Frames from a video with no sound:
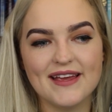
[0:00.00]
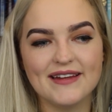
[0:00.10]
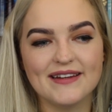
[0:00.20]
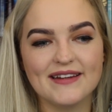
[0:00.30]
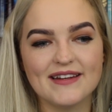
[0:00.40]

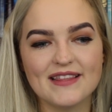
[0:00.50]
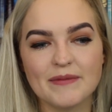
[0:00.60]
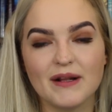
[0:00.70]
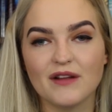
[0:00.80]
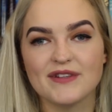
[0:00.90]
in
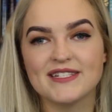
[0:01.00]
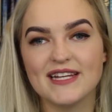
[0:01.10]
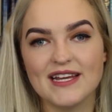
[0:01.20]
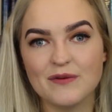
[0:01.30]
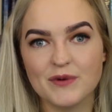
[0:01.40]
the middle of a
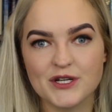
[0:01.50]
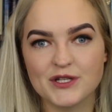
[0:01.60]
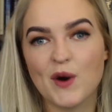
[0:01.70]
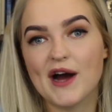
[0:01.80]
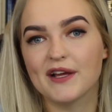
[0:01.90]
city, which
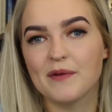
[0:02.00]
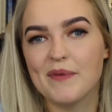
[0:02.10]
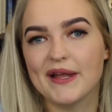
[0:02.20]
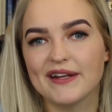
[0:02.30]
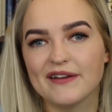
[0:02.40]
is quite a
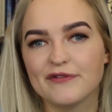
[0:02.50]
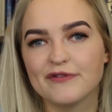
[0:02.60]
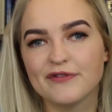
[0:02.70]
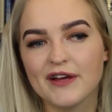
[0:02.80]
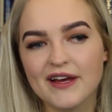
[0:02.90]

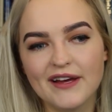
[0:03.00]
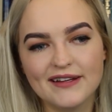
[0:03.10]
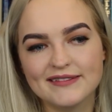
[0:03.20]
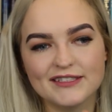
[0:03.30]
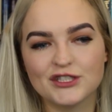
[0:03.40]
competitive
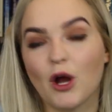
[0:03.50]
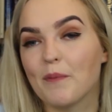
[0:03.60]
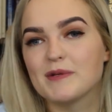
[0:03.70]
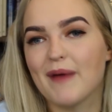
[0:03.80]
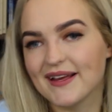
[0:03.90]

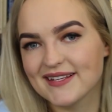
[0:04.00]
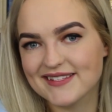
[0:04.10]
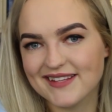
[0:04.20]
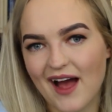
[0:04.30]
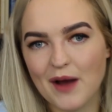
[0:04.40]
shop
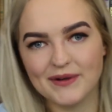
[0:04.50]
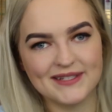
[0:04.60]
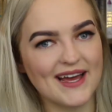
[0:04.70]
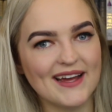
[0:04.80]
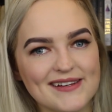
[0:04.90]
space, I
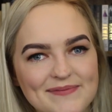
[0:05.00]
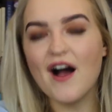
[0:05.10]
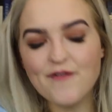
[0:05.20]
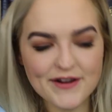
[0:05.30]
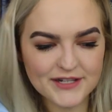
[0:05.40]
would say.
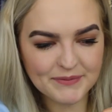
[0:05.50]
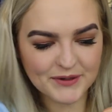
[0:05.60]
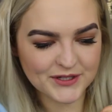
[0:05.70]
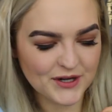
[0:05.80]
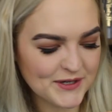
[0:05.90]
I've worked in a
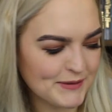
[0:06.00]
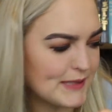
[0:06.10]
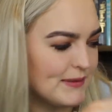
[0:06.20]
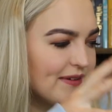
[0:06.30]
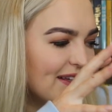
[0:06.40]
bookstore, which
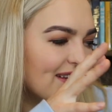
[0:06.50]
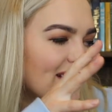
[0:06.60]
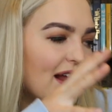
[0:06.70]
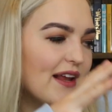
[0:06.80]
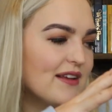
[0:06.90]
makes me really
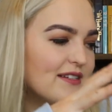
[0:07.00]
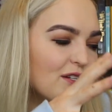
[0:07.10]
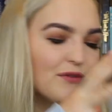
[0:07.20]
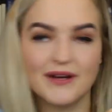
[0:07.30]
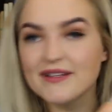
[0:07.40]
excited
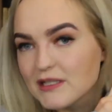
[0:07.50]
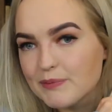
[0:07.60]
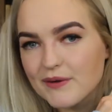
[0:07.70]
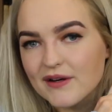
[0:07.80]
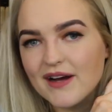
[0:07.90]
to read this
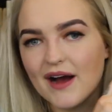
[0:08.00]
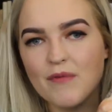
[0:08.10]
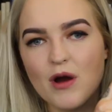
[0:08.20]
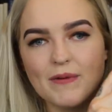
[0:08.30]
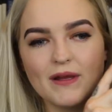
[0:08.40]
book.
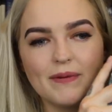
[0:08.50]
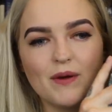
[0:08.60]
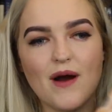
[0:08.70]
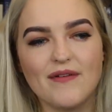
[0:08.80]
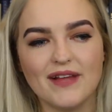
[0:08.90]
I'm hoping it'll be
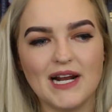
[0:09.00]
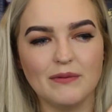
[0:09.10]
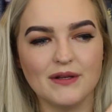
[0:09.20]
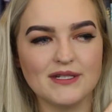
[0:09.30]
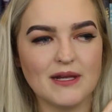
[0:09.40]
quite
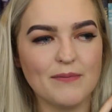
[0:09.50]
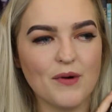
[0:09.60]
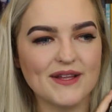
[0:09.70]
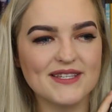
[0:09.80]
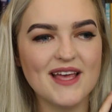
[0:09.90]
relatable in some
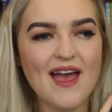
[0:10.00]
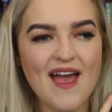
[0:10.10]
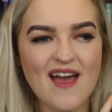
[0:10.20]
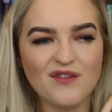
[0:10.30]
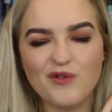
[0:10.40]
points.
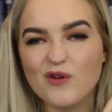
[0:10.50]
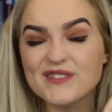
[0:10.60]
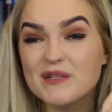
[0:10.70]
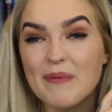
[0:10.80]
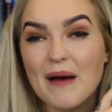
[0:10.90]
And of
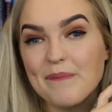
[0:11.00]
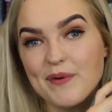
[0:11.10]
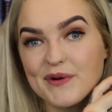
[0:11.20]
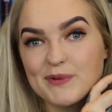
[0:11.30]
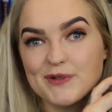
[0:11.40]
course it's about
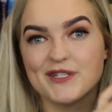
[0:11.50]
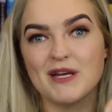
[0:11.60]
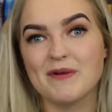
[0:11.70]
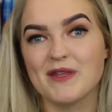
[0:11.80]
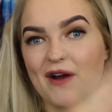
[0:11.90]
books, which are
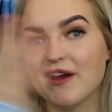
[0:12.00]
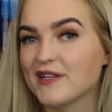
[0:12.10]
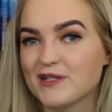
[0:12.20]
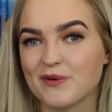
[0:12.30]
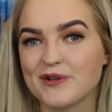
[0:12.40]
some of the
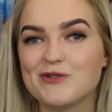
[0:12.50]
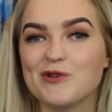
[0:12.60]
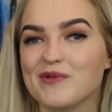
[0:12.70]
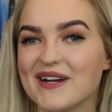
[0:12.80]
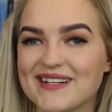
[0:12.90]
greatest stories
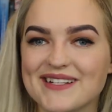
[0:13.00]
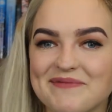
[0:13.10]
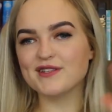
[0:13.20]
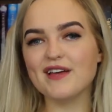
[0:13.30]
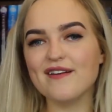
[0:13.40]
to read.
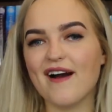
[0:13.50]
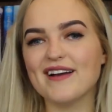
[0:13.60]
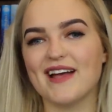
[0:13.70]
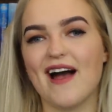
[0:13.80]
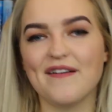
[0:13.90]
So there you
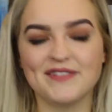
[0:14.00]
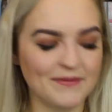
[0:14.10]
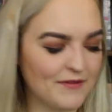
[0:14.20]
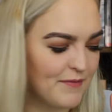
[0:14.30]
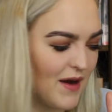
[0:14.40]
guys have
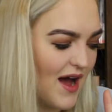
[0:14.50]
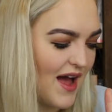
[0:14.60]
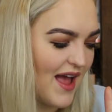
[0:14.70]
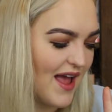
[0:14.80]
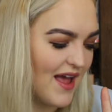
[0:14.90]
some of
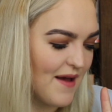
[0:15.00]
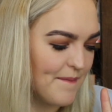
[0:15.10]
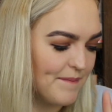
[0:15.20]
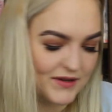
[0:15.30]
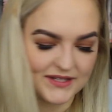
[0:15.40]
my
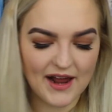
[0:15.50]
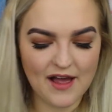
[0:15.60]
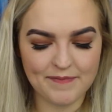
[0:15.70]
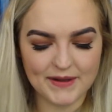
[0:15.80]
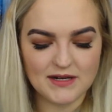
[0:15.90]
books that I
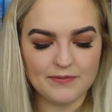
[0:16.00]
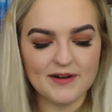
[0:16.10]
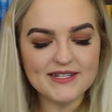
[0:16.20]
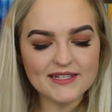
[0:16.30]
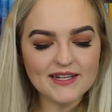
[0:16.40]
have picked up
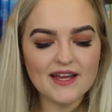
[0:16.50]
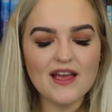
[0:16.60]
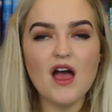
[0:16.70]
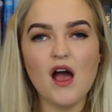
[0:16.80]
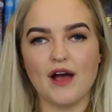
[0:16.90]

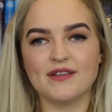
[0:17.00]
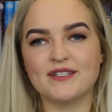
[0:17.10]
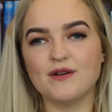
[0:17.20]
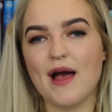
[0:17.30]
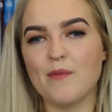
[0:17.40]
recently. I
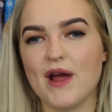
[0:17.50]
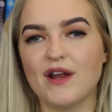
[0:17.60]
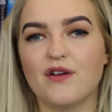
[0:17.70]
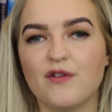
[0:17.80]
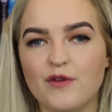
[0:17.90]
still am
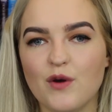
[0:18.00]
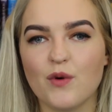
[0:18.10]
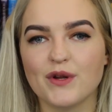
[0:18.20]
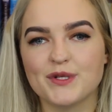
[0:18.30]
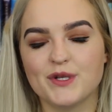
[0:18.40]
waiting on a few
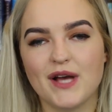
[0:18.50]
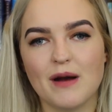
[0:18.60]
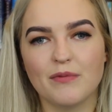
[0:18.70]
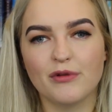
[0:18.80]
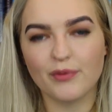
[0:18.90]
orders to
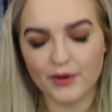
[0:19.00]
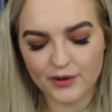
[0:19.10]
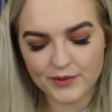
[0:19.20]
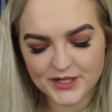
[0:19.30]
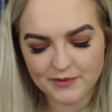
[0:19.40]
come
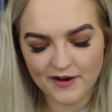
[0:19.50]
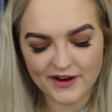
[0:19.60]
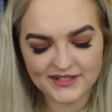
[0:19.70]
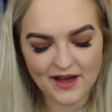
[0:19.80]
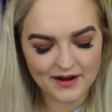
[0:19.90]
through, which I'm
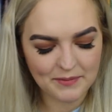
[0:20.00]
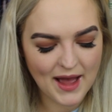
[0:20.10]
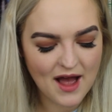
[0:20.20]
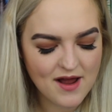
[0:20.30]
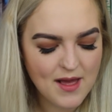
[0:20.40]
very excited
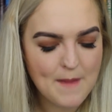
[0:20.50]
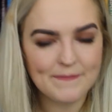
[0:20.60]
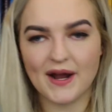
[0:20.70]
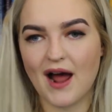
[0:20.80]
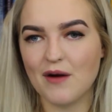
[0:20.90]
about,
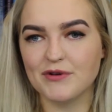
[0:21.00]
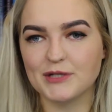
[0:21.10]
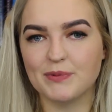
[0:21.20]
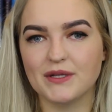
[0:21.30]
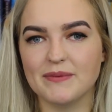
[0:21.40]
but I will
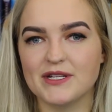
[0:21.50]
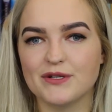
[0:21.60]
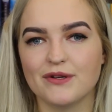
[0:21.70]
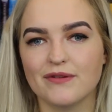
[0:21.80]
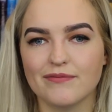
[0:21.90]
just put them
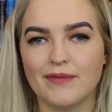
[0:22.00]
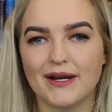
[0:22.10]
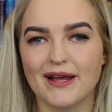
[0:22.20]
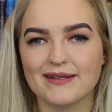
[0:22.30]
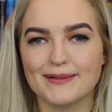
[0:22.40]
into
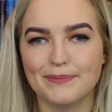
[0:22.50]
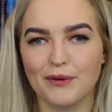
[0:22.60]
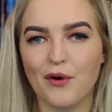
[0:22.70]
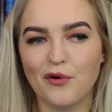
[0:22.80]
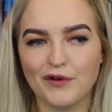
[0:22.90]
my next
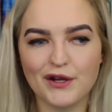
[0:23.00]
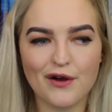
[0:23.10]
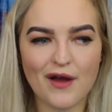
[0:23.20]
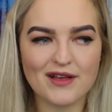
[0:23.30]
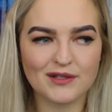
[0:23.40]
book haul
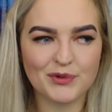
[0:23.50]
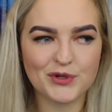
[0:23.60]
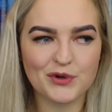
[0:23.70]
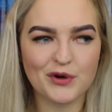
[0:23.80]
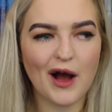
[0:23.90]
video, as I'm
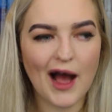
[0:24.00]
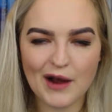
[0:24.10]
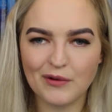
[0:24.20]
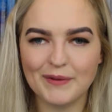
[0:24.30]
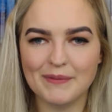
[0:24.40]
sure
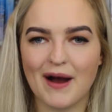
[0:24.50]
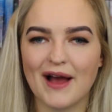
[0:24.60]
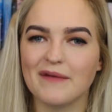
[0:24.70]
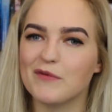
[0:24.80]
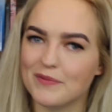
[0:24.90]
I will be
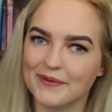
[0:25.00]
buying more